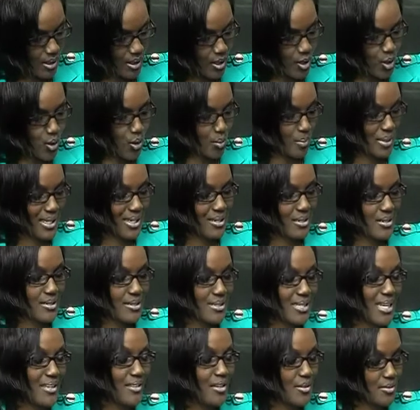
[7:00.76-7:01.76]
Lawmakers
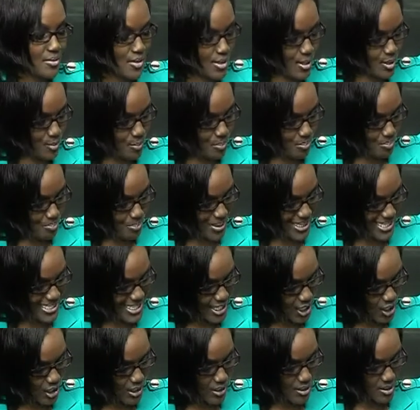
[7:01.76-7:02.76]
say that this
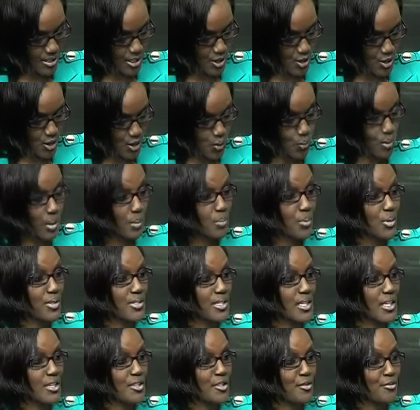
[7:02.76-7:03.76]
particular section will
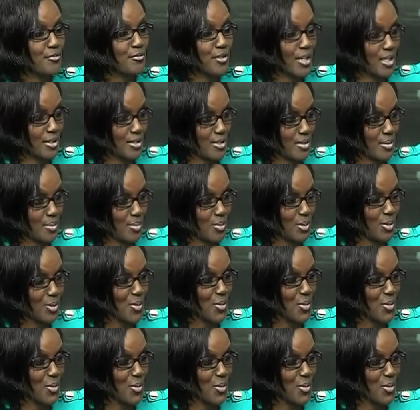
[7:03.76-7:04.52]
protect vulnerable